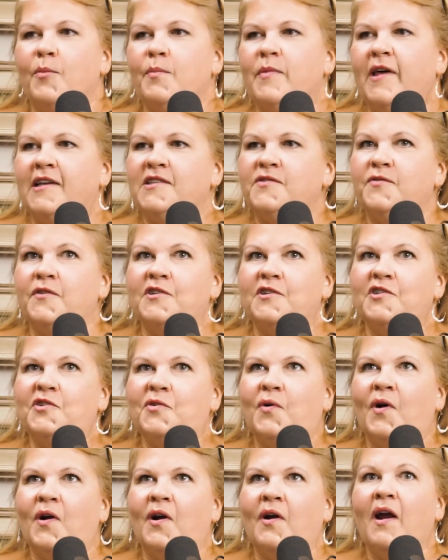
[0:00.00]
That's for
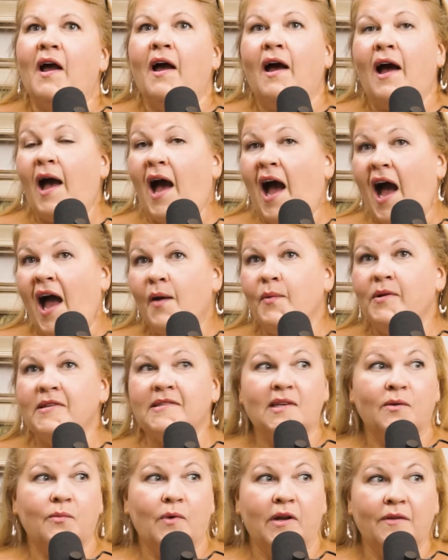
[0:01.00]
sure. I
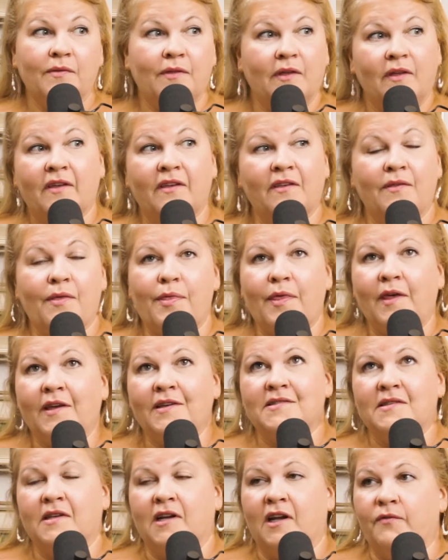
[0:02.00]
would say one of the
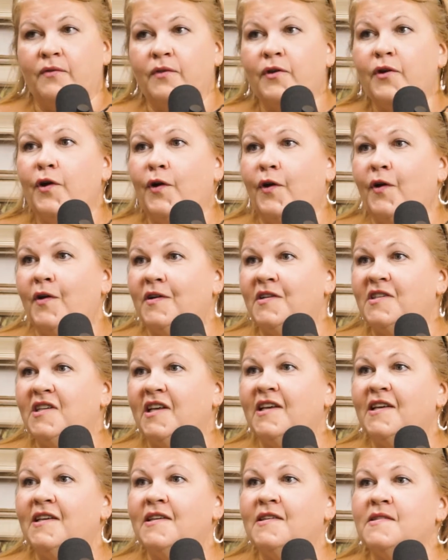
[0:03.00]
things that I've learned
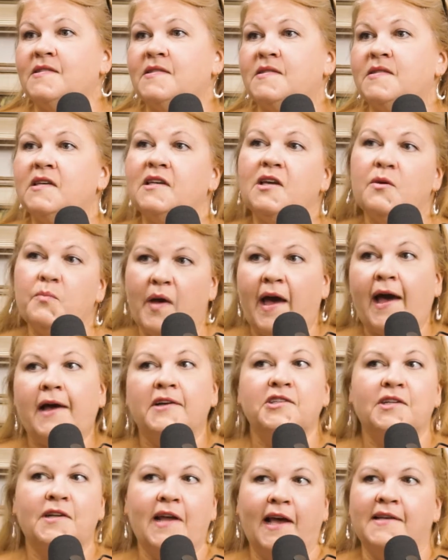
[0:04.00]
is the
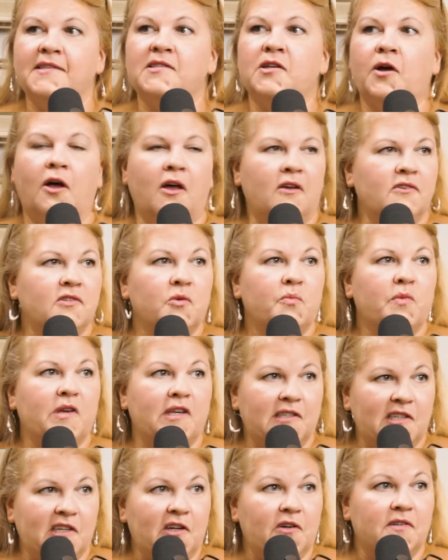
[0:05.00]
compassion has to also
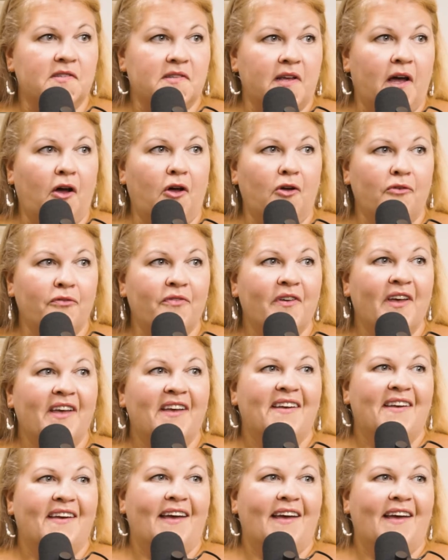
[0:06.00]
be to yourself